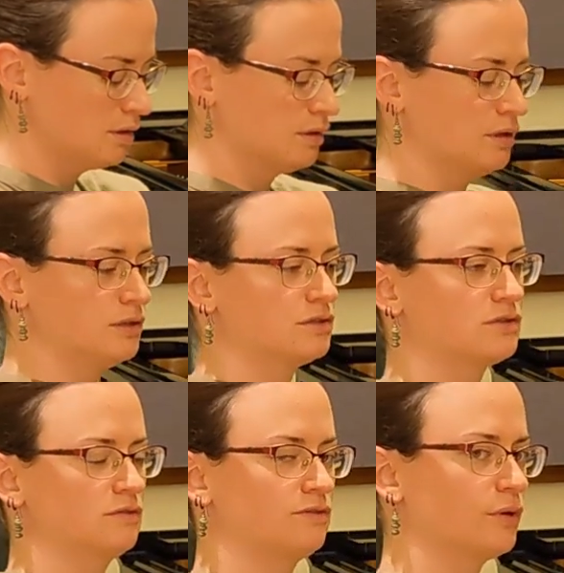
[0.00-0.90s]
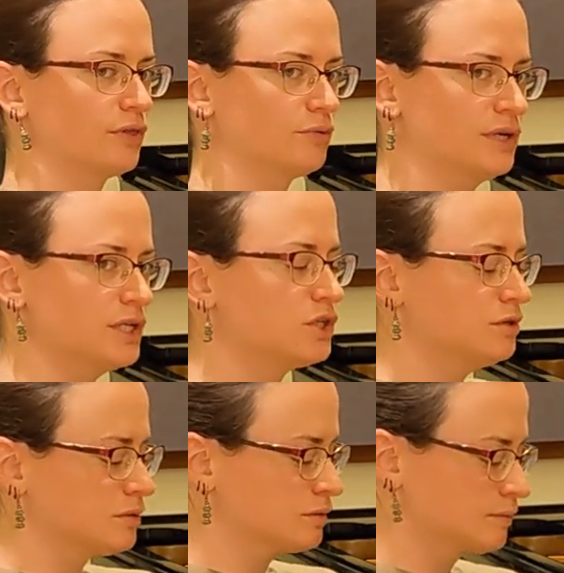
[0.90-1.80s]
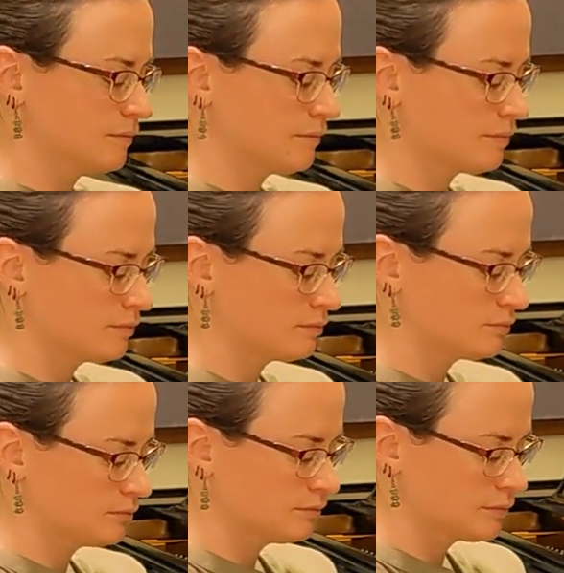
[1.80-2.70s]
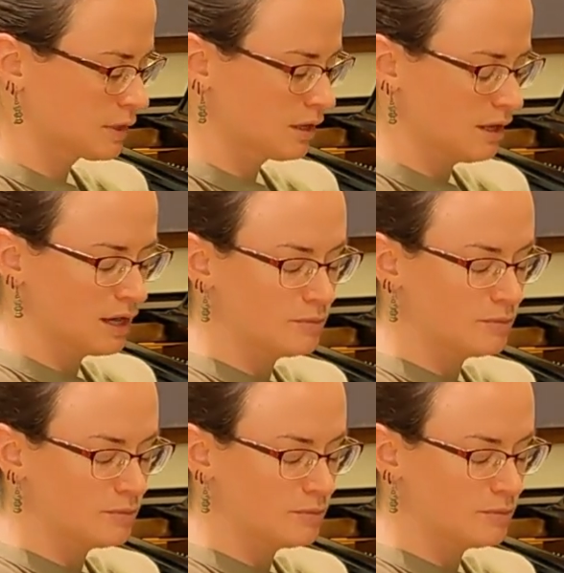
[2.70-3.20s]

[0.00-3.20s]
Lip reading: is 4, 3, 2. And